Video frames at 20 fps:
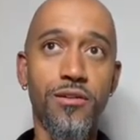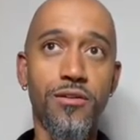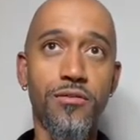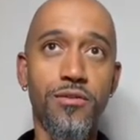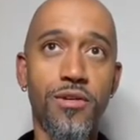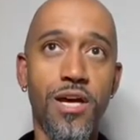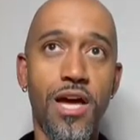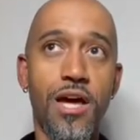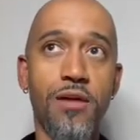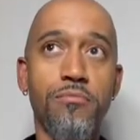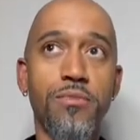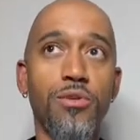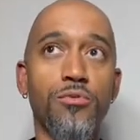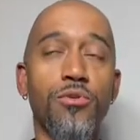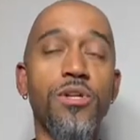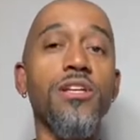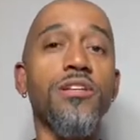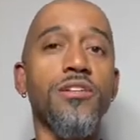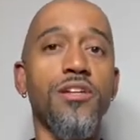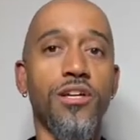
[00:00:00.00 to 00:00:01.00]
had me
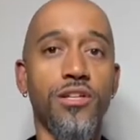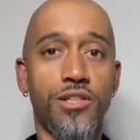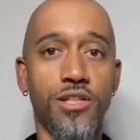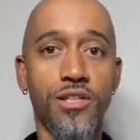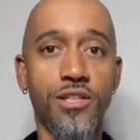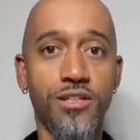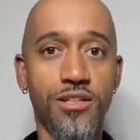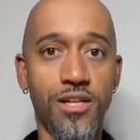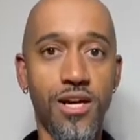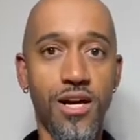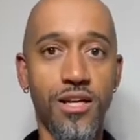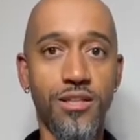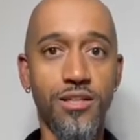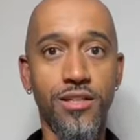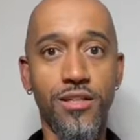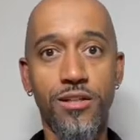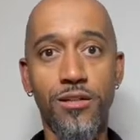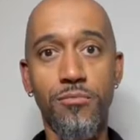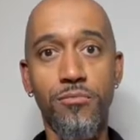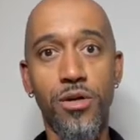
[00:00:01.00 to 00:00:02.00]
researching his
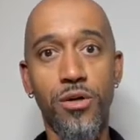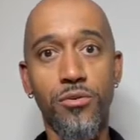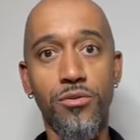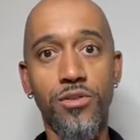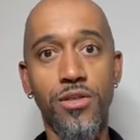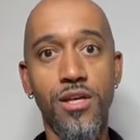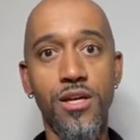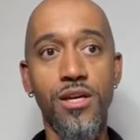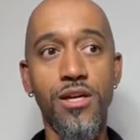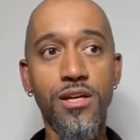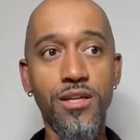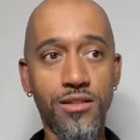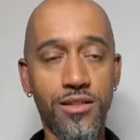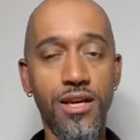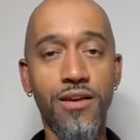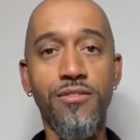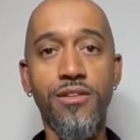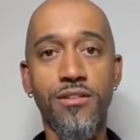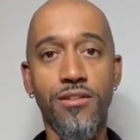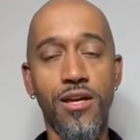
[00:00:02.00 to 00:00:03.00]
content the most, is
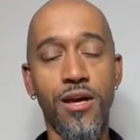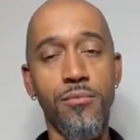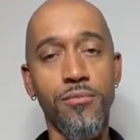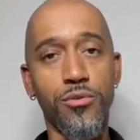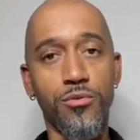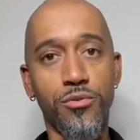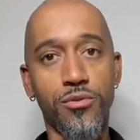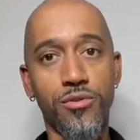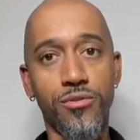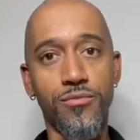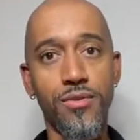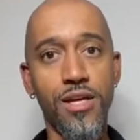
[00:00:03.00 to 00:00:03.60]
Kevin Samuels.